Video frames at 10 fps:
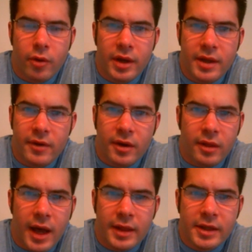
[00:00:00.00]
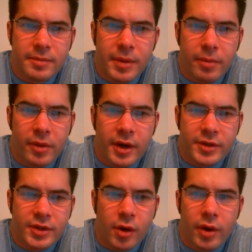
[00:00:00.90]
or even a lot of these people that
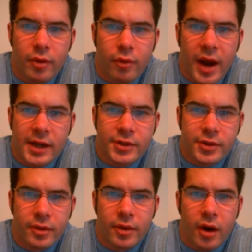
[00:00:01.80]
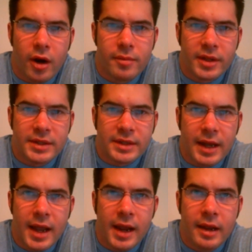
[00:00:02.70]
are so irrational in their arguments
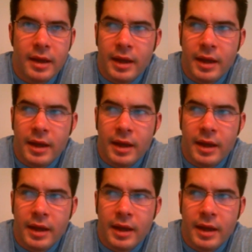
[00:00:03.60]
today,